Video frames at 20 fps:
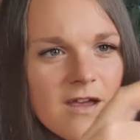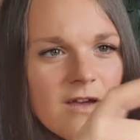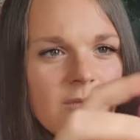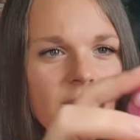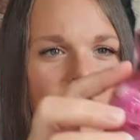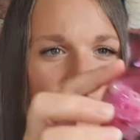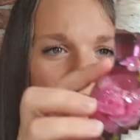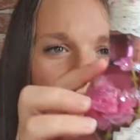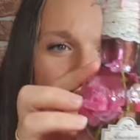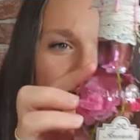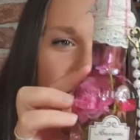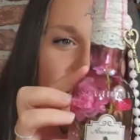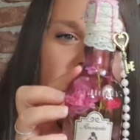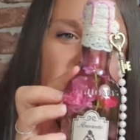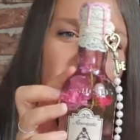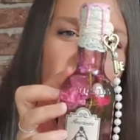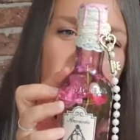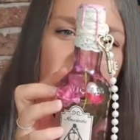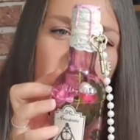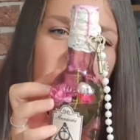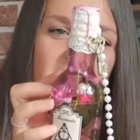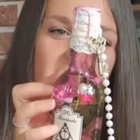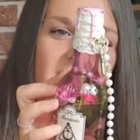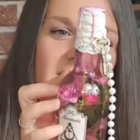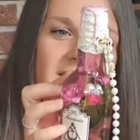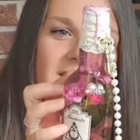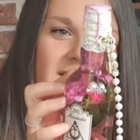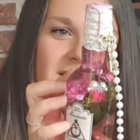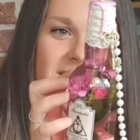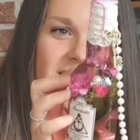what are
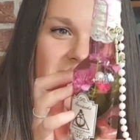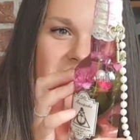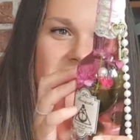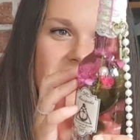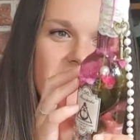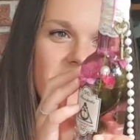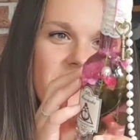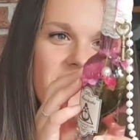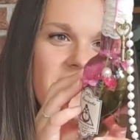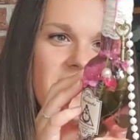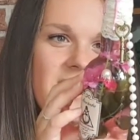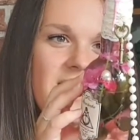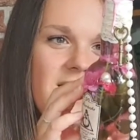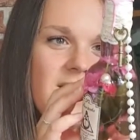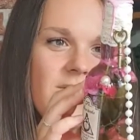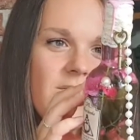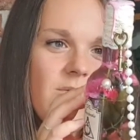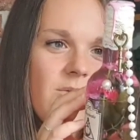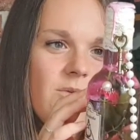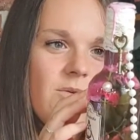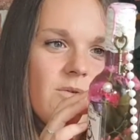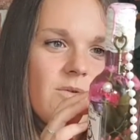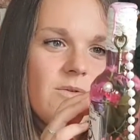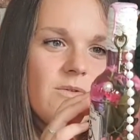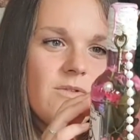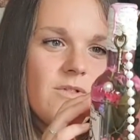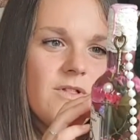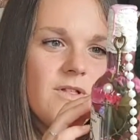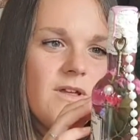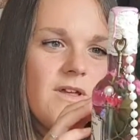they that's really cool